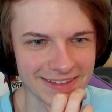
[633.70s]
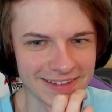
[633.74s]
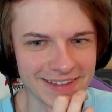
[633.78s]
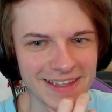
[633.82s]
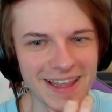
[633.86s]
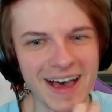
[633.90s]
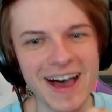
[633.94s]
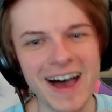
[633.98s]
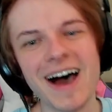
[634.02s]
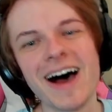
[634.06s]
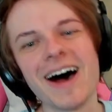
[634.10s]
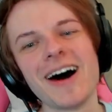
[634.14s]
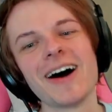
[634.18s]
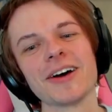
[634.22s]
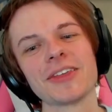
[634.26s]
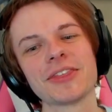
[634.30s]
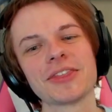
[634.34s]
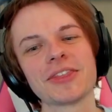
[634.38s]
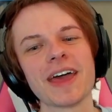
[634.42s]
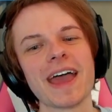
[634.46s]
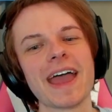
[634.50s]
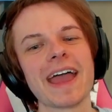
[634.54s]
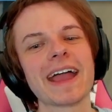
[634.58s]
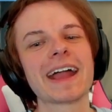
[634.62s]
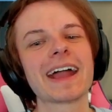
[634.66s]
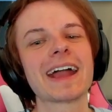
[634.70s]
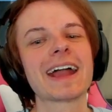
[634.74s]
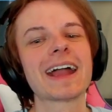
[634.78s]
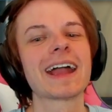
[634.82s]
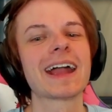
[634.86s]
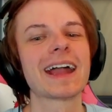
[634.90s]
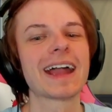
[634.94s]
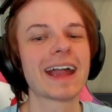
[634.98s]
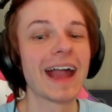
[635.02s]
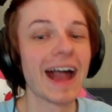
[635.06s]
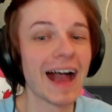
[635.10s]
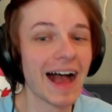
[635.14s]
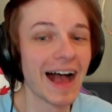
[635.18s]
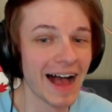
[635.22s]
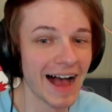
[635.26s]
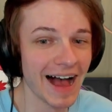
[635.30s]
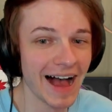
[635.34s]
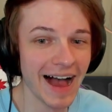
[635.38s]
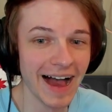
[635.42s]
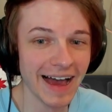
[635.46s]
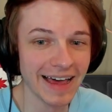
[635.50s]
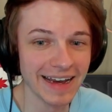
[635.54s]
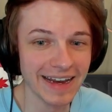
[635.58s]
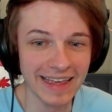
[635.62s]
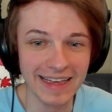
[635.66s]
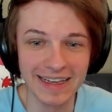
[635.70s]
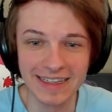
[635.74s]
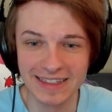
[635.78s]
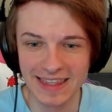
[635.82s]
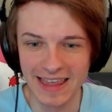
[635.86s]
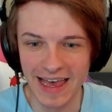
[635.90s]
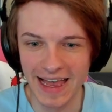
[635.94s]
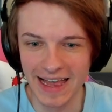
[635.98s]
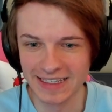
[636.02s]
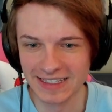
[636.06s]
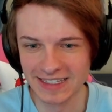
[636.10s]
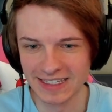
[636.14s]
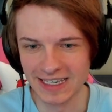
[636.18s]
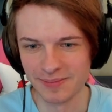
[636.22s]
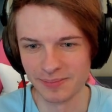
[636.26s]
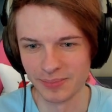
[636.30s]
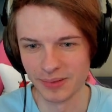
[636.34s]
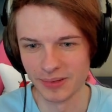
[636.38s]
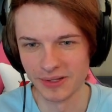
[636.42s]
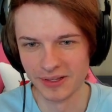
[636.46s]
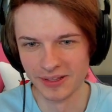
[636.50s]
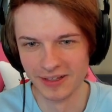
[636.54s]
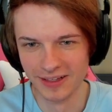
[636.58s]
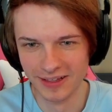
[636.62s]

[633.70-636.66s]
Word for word: Oh, thank God, it's that simple.